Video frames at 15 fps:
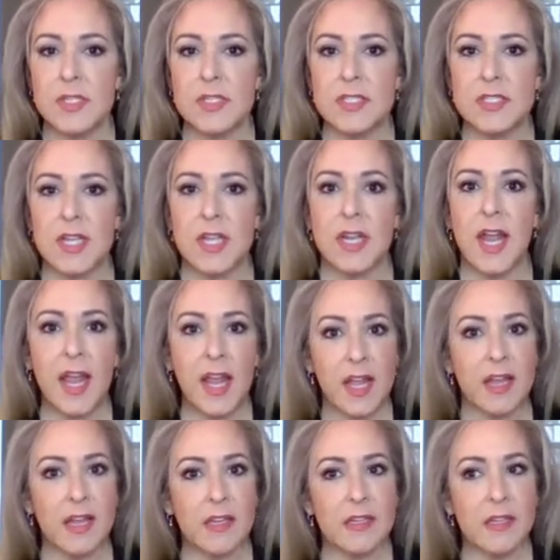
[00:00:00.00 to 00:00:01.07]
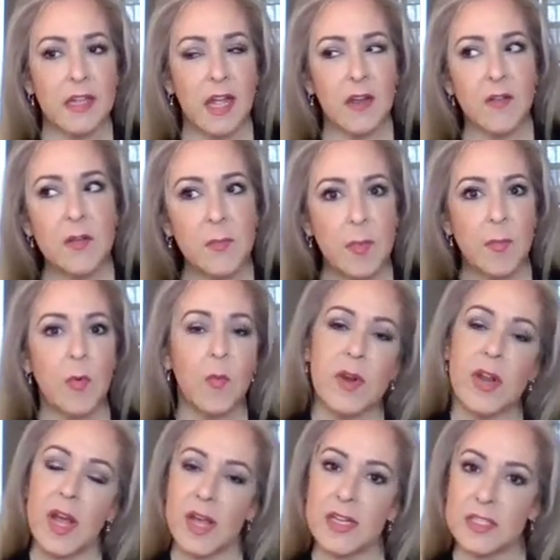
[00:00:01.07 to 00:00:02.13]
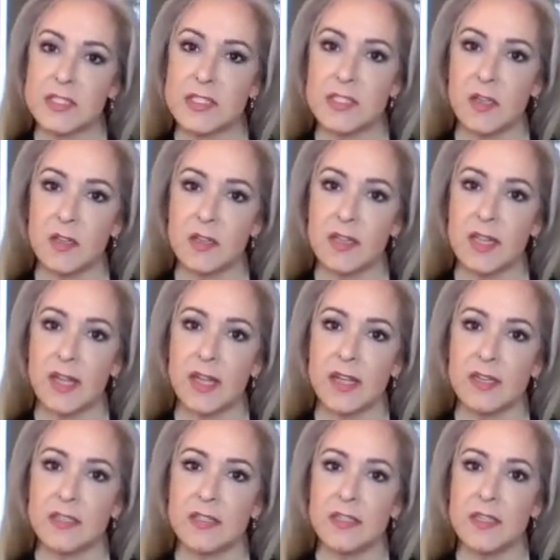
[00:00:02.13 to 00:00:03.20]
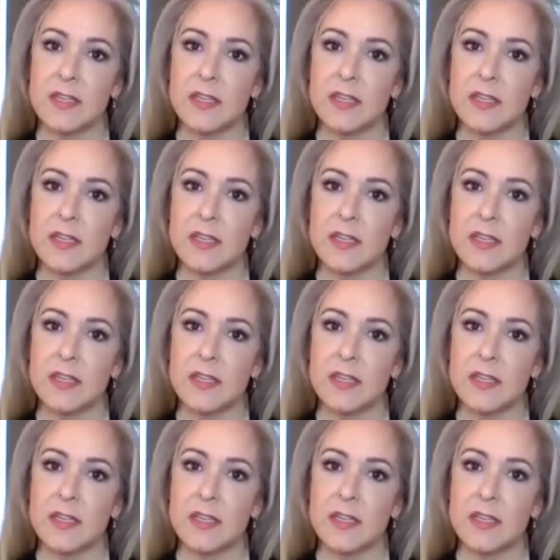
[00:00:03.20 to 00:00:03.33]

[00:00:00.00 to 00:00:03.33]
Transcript: said, Hey, I remember when I installed that